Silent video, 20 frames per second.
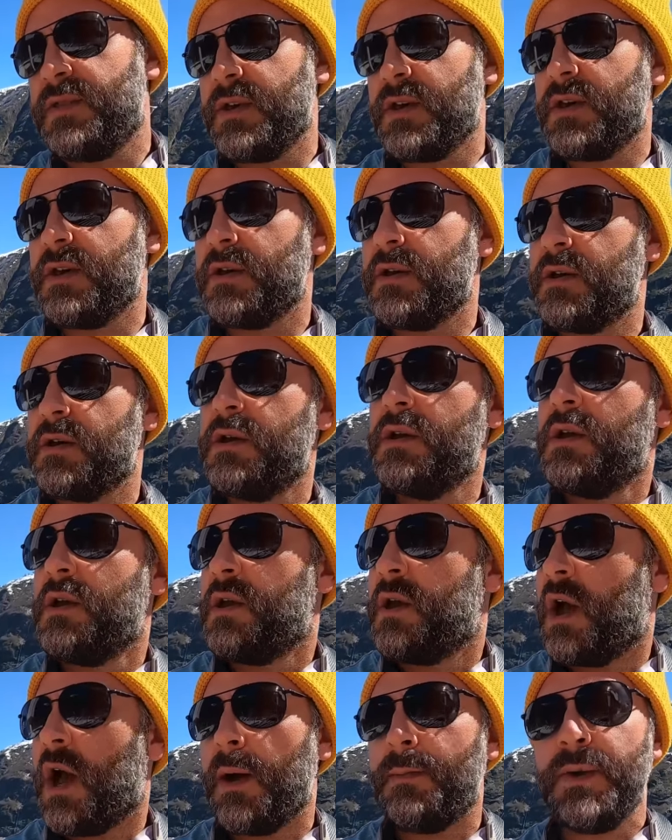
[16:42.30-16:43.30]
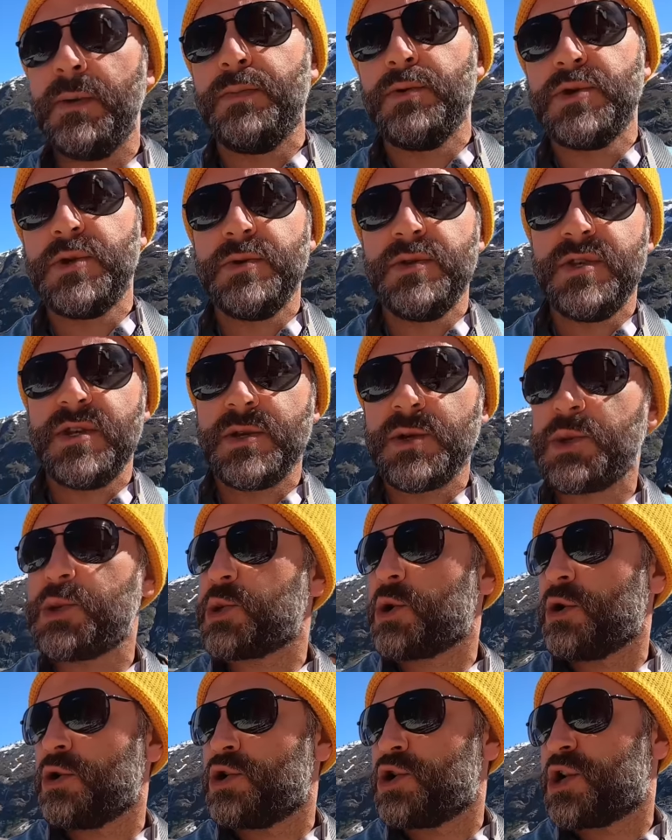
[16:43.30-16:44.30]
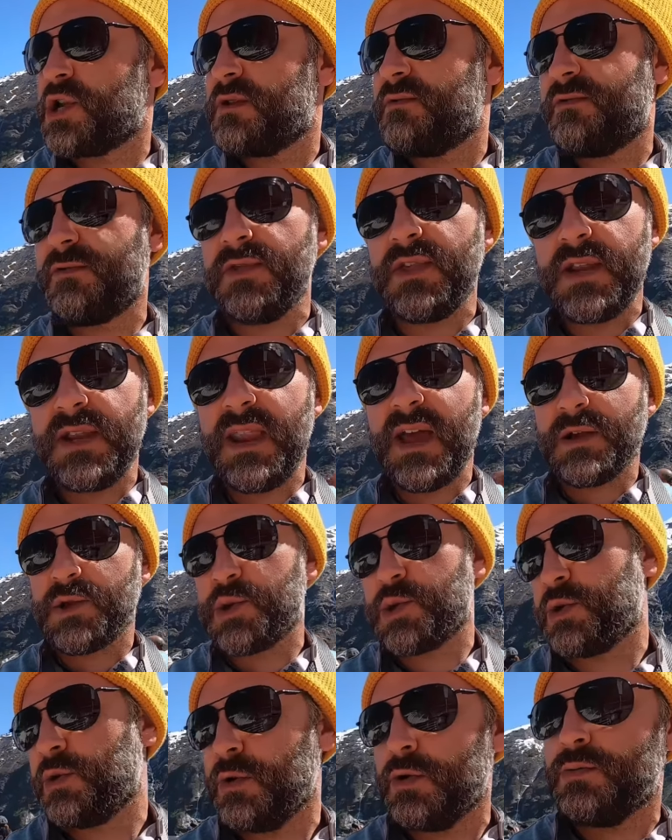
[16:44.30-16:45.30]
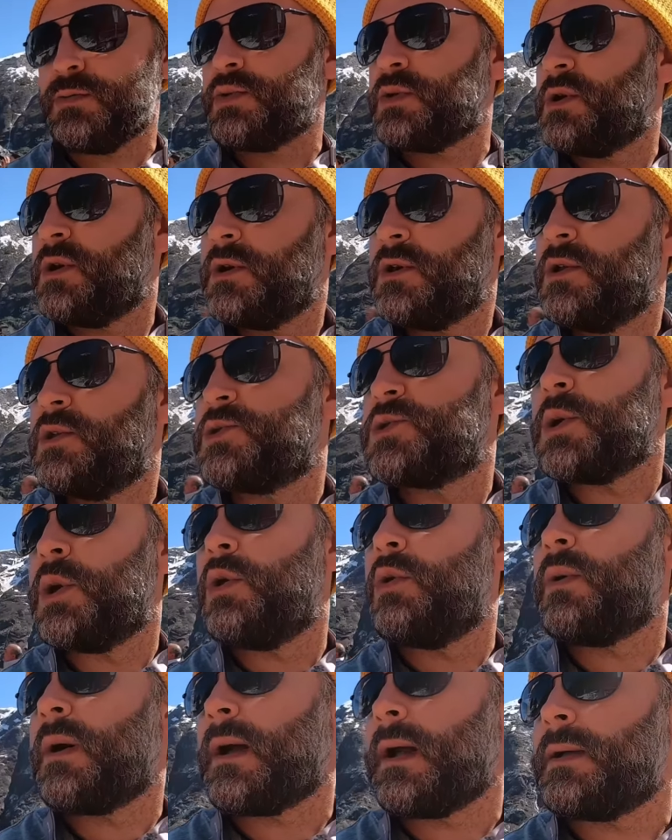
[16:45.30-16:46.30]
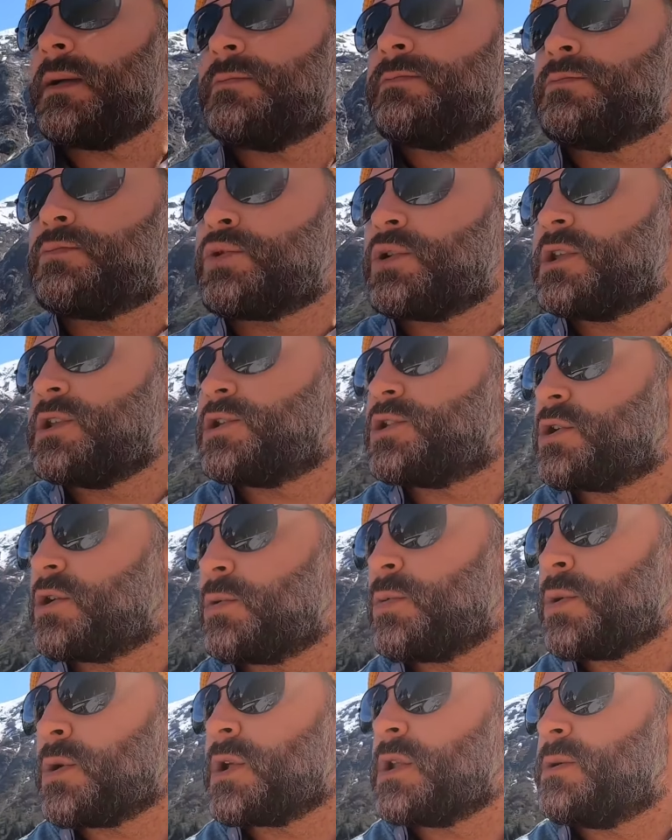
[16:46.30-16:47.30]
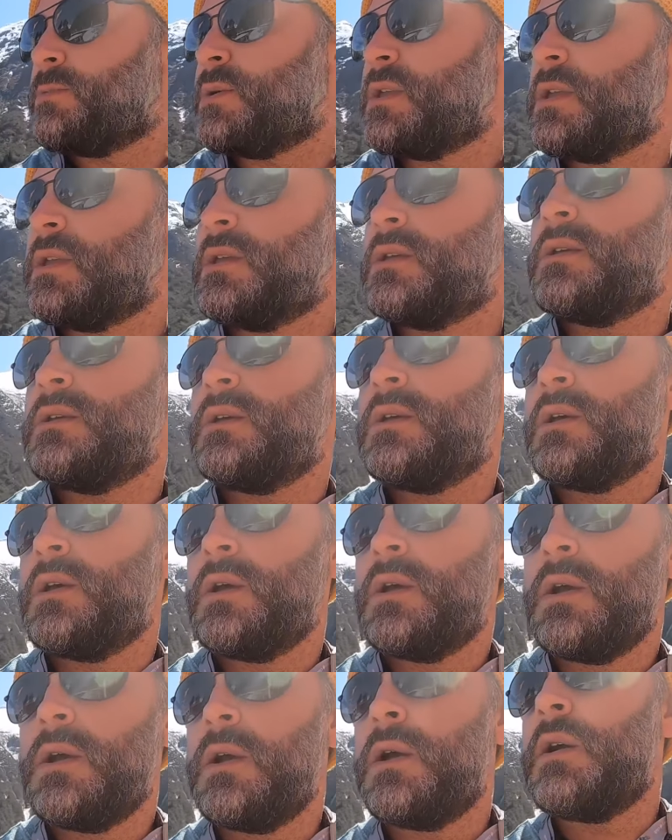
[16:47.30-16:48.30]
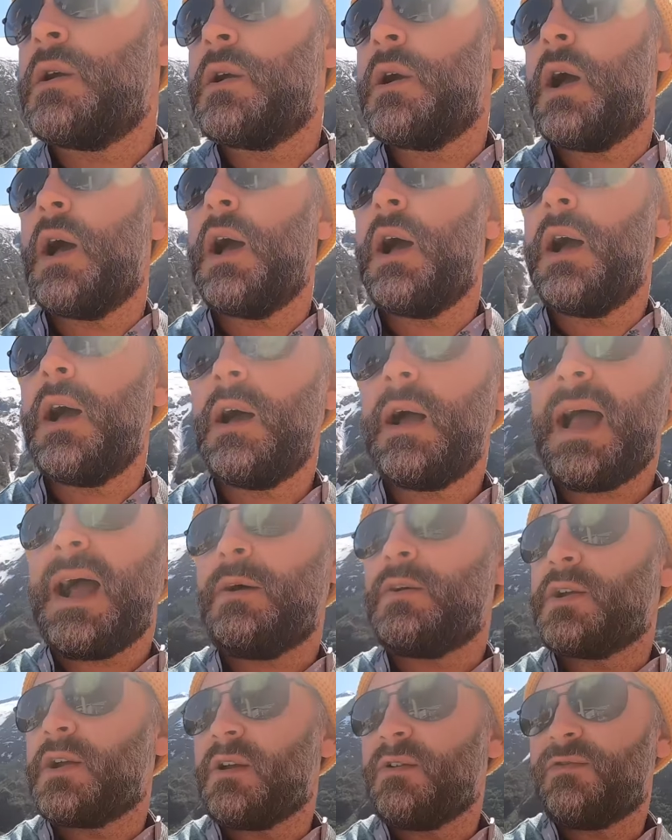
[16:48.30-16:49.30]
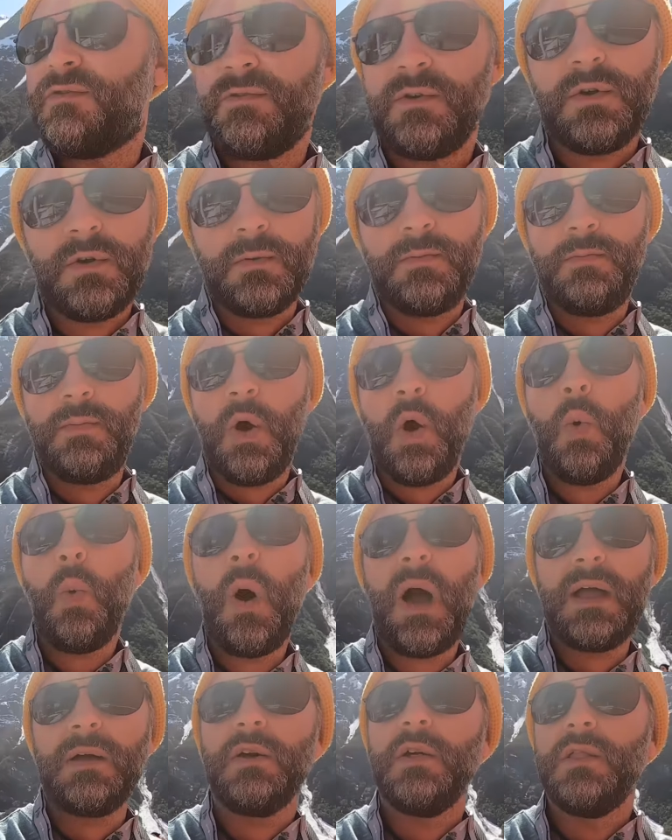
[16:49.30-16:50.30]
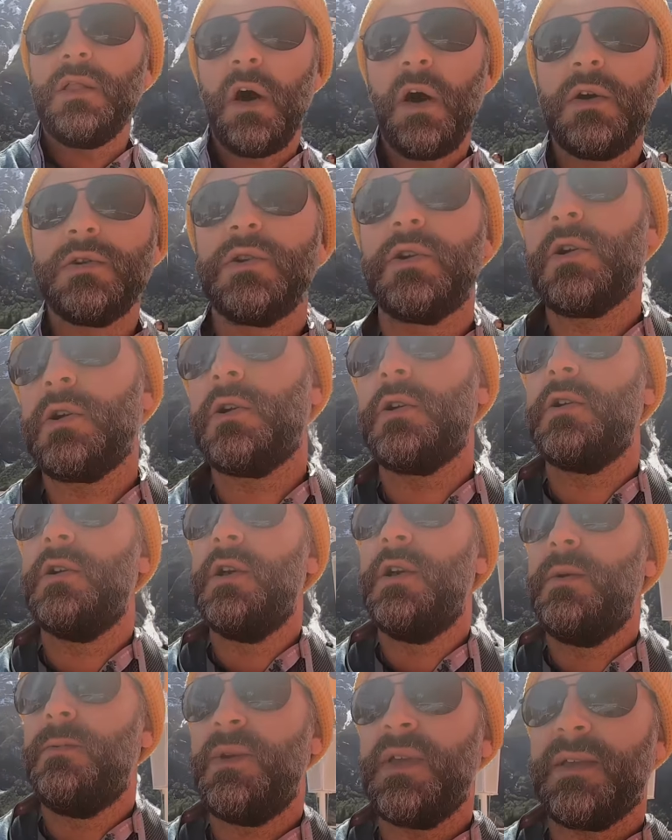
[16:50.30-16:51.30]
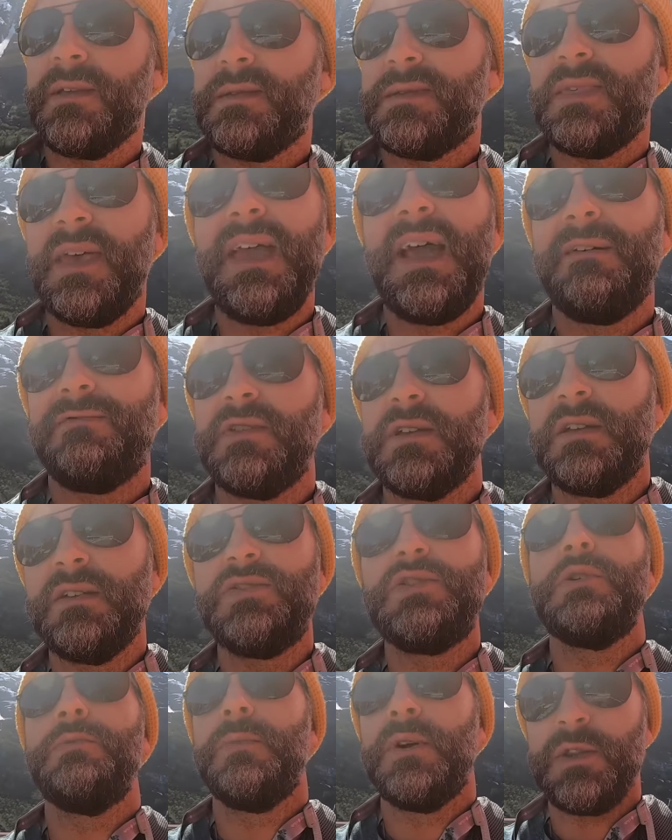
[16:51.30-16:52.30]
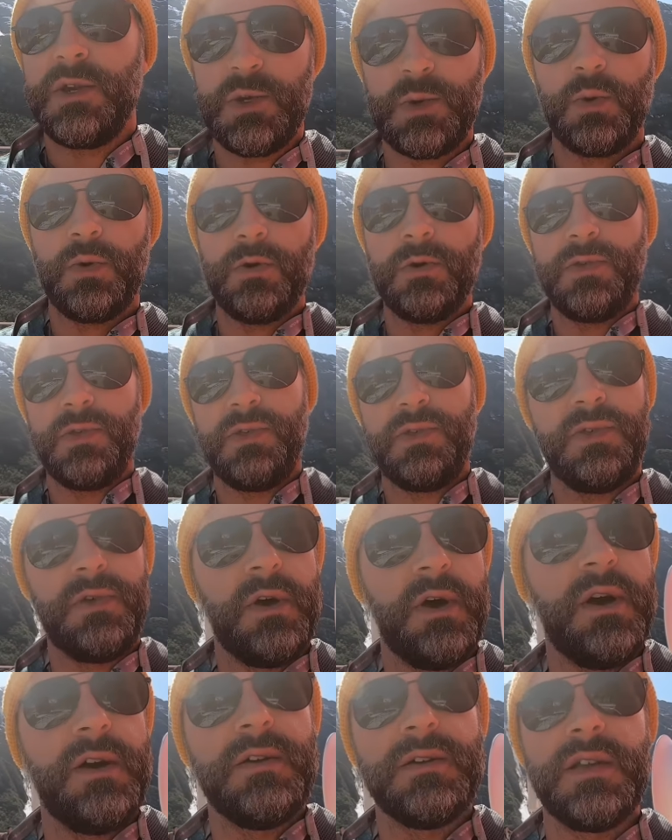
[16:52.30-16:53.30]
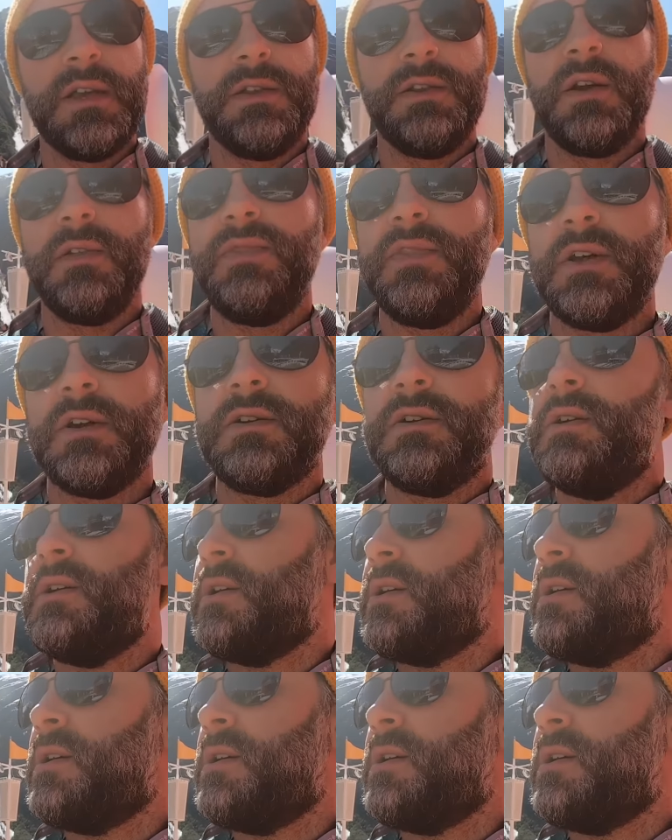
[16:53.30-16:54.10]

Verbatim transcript: the uh, people doing the excursion for the next group. So I'm pretty sure we're going to be uh, out here for a while longer because they have to get their money's worth uh, getting on their